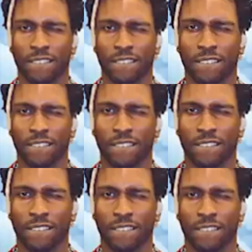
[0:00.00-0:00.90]

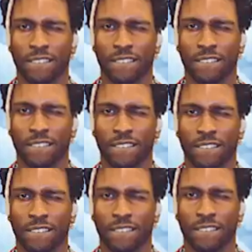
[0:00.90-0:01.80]

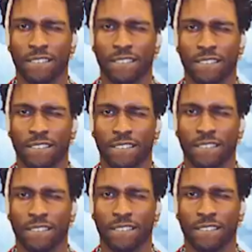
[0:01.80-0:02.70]

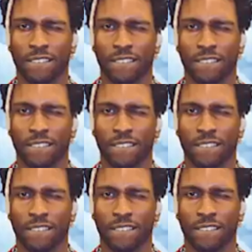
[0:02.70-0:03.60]

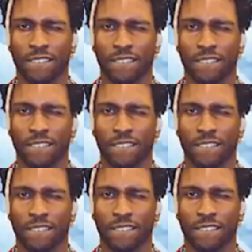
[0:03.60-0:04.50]

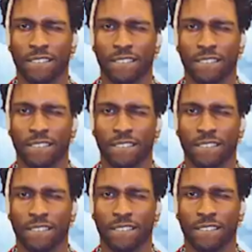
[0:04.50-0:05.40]

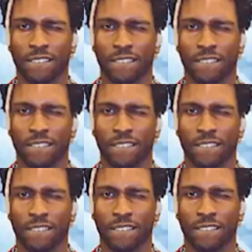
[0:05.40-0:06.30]

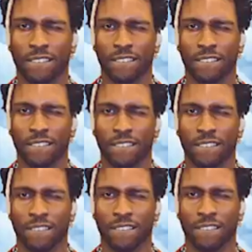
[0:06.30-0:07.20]

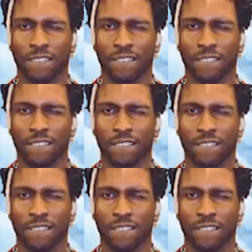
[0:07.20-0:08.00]
(not speaking)